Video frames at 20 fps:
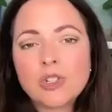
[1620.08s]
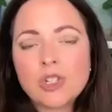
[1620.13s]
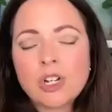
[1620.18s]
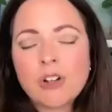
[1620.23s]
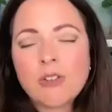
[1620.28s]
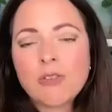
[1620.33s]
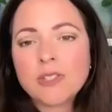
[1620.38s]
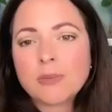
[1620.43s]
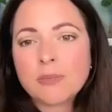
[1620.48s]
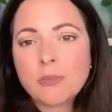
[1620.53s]
you
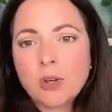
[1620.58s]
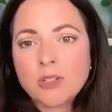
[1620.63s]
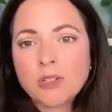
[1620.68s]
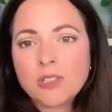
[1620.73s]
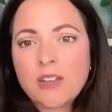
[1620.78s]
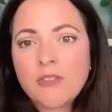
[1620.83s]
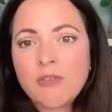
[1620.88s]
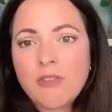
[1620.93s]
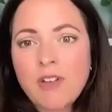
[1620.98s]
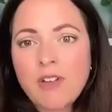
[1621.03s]
share this
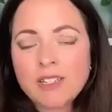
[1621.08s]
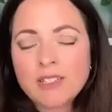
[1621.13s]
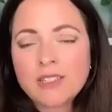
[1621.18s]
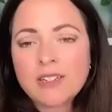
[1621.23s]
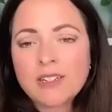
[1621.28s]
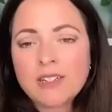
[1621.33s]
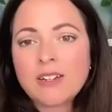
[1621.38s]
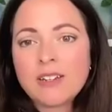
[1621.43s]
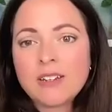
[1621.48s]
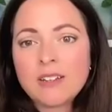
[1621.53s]

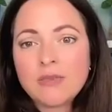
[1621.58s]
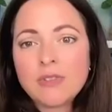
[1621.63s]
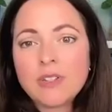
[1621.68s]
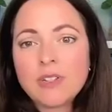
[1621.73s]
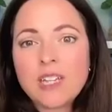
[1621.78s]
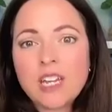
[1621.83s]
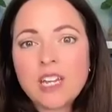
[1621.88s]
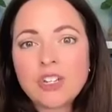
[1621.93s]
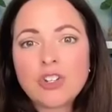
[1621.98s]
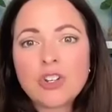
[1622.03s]
multifaceted
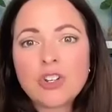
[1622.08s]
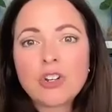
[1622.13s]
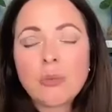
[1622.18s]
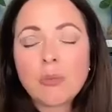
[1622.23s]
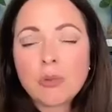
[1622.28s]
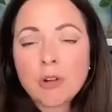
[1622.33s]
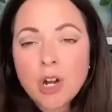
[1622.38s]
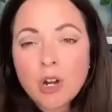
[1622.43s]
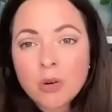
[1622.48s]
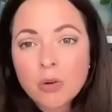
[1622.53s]
invitation
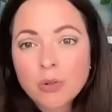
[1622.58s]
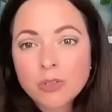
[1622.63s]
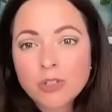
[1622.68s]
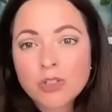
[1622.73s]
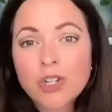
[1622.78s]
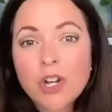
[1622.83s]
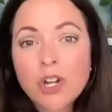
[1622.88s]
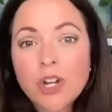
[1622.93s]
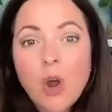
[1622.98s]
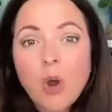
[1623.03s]

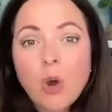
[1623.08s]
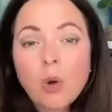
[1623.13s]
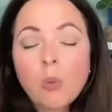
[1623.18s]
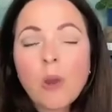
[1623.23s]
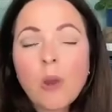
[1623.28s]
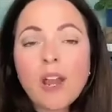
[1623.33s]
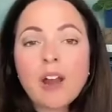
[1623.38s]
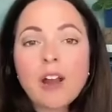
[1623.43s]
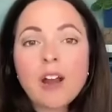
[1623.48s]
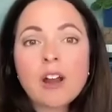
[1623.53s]
approach
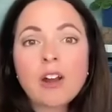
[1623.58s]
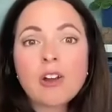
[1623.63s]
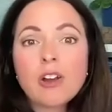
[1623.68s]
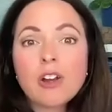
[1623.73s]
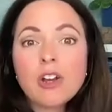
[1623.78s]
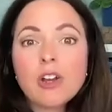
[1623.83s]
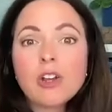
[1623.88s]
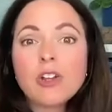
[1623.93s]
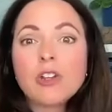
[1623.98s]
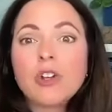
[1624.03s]

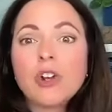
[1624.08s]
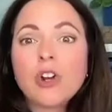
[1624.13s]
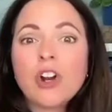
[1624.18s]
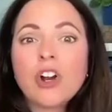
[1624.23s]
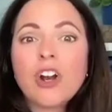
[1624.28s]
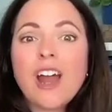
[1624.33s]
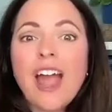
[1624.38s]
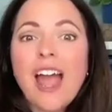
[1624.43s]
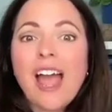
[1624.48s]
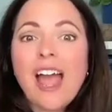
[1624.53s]
where
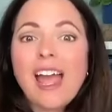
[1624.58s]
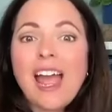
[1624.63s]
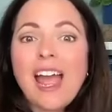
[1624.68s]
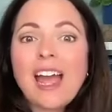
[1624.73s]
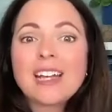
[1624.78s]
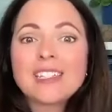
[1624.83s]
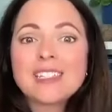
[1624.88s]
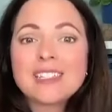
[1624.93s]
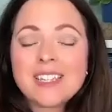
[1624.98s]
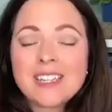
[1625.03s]
you're
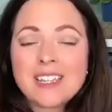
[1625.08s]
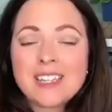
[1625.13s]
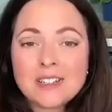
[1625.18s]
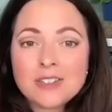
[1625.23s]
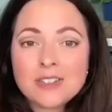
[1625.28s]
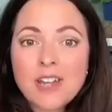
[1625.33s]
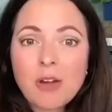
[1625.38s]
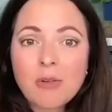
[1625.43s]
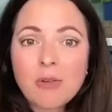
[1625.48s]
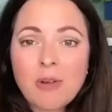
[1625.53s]

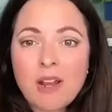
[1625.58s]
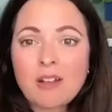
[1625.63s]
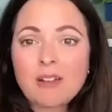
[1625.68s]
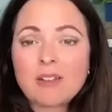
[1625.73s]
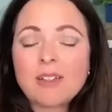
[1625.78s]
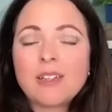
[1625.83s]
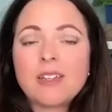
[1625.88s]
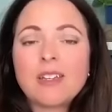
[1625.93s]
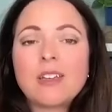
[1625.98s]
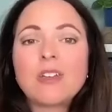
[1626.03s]
asking
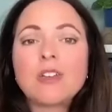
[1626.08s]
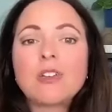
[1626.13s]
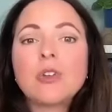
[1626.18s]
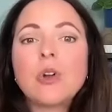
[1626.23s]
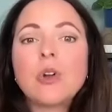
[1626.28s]
directly,